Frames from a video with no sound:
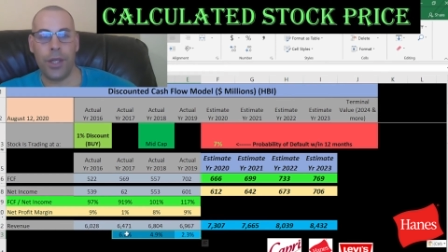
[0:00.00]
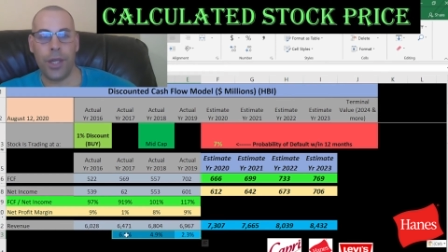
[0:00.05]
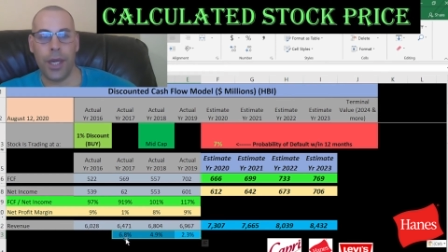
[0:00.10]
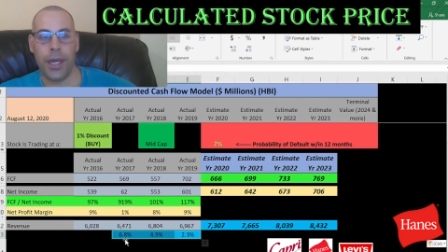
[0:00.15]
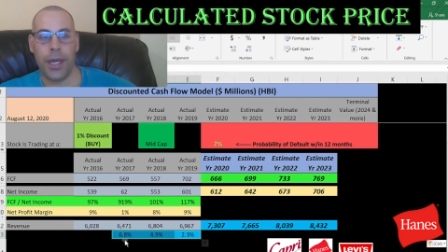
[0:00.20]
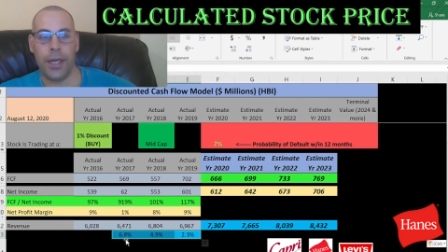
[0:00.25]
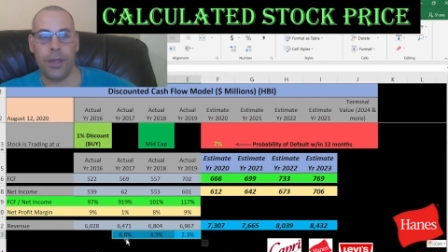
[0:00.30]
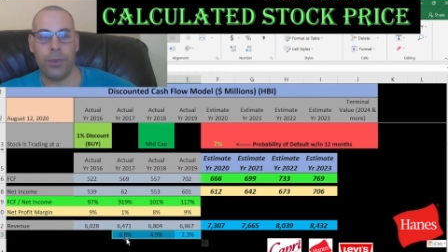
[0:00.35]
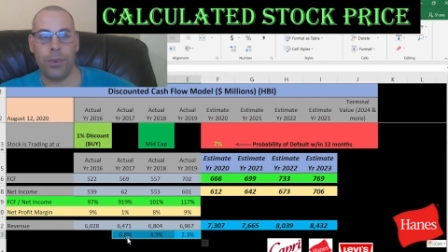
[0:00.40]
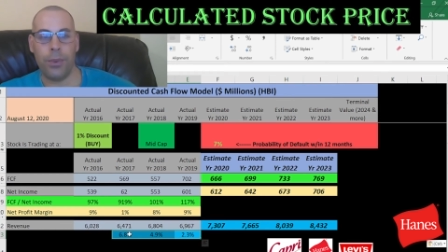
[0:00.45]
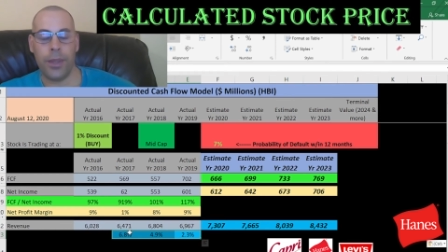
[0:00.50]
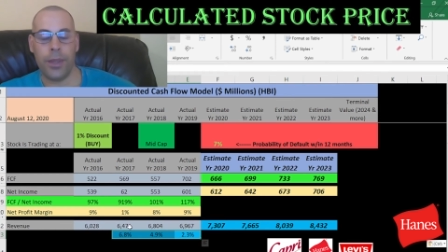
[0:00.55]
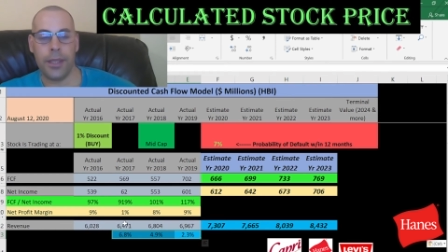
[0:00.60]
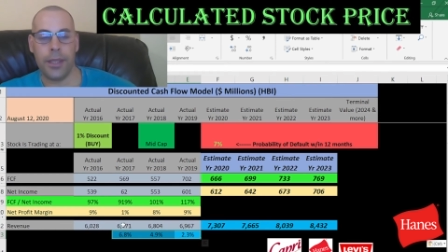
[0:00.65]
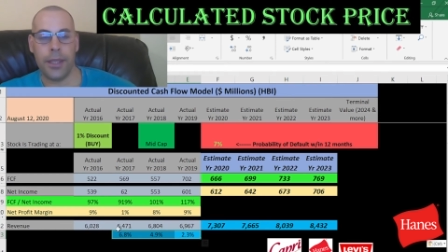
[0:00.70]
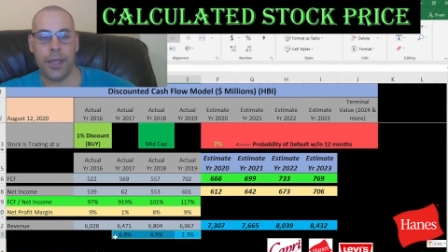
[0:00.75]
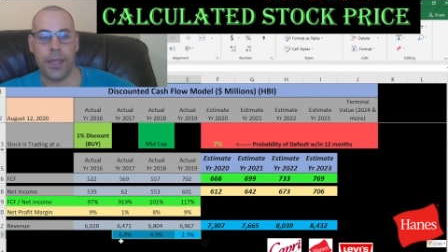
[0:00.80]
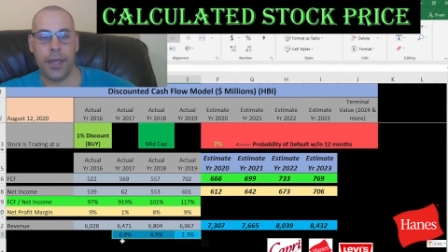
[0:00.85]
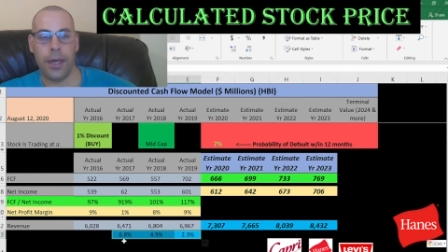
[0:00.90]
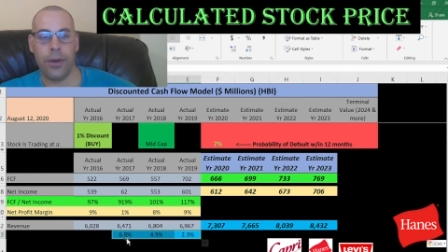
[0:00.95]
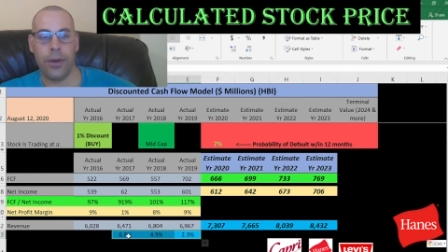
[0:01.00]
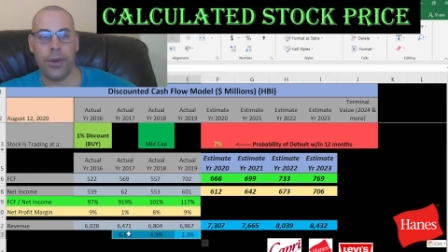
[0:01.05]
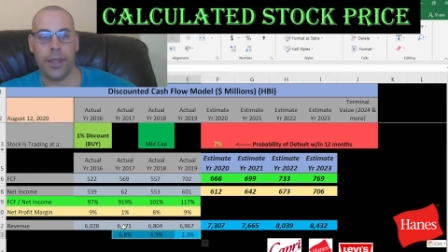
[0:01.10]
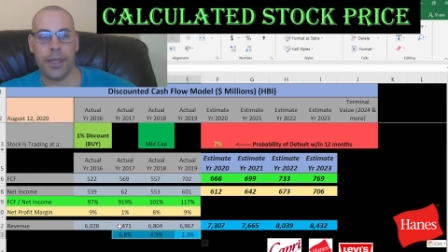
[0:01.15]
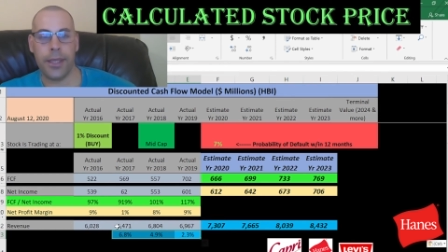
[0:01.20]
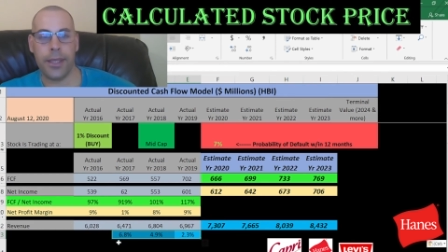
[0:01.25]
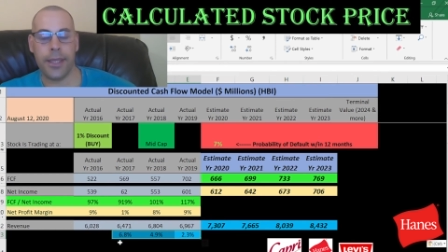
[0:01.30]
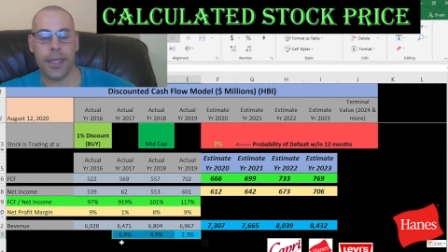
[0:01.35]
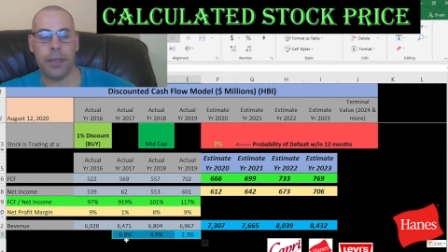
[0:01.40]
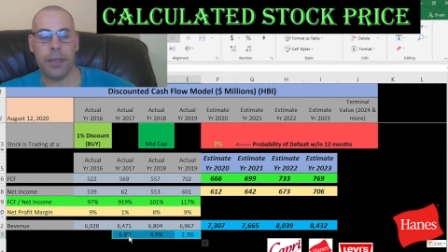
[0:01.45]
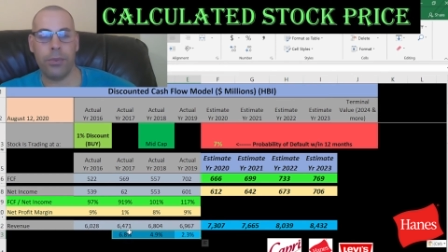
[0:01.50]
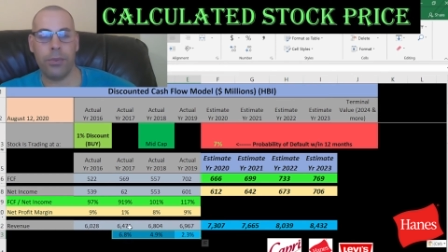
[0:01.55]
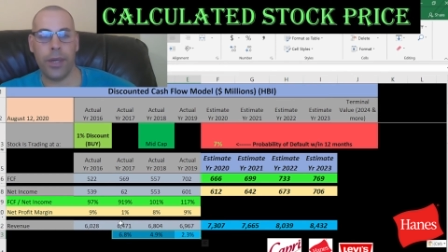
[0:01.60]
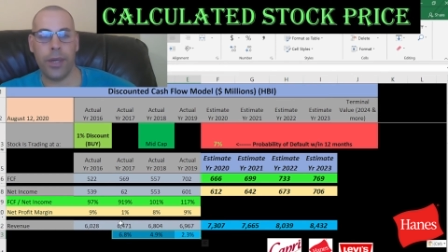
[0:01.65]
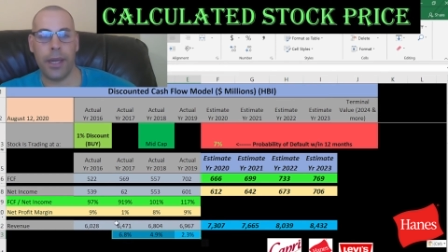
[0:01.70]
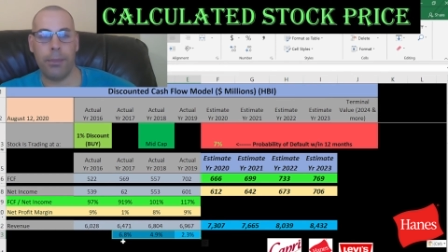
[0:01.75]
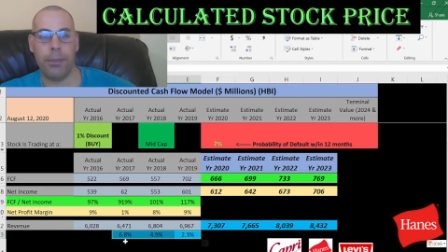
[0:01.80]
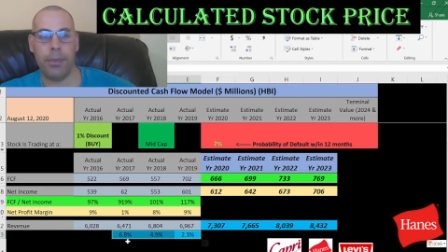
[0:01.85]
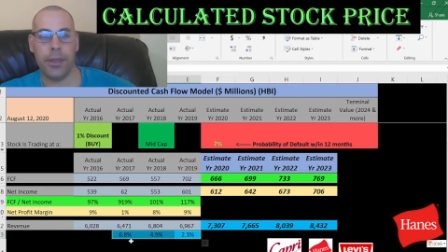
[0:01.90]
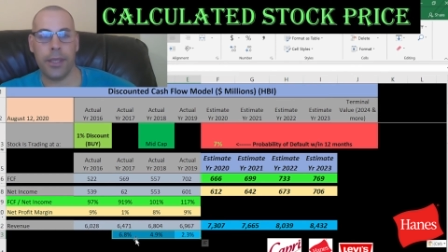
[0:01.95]
change was an increase of six
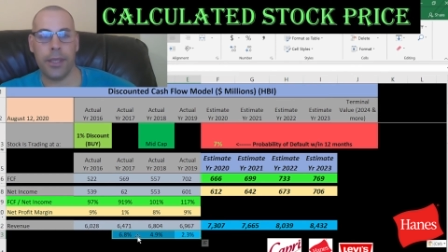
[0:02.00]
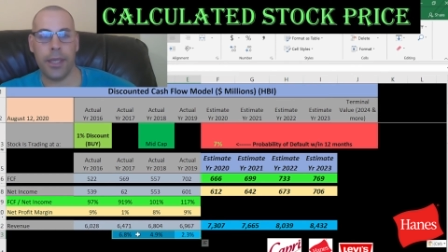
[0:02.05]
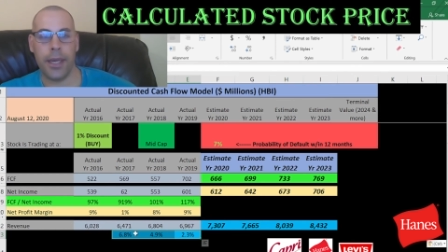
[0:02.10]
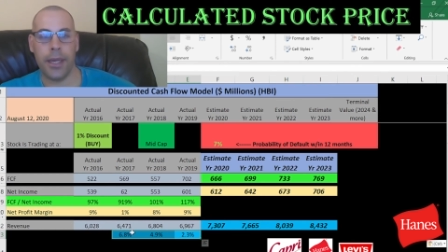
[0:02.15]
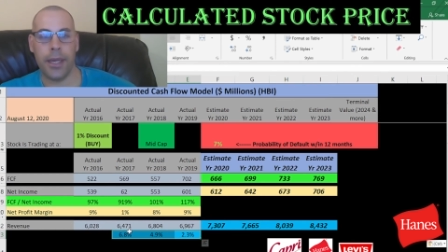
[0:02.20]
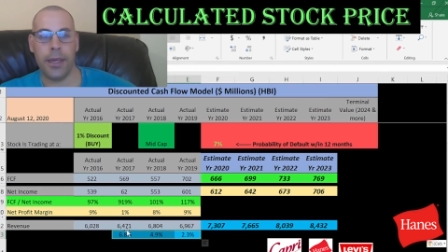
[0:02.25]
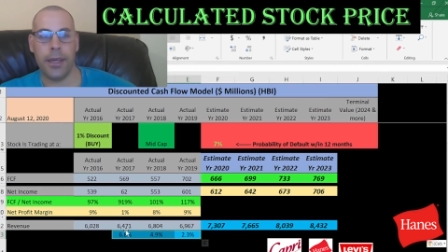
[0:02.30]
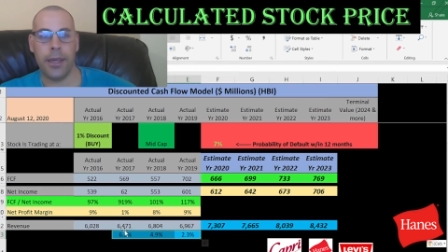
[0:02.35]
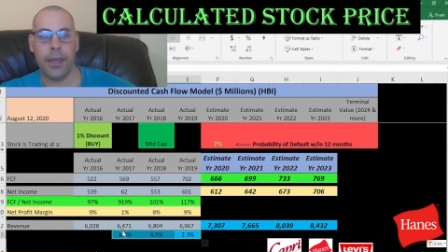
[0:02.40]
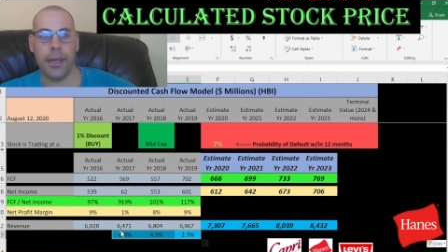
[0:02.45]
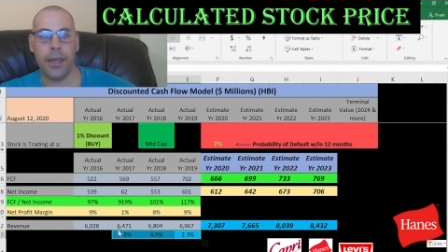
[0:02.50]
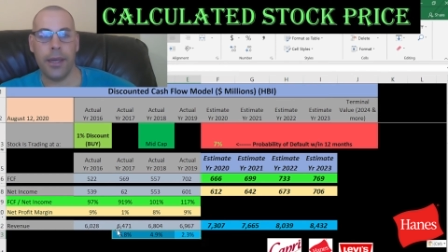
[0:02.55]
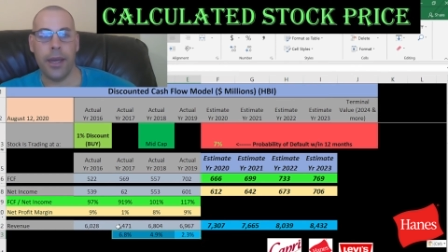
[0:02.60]
point eight percent.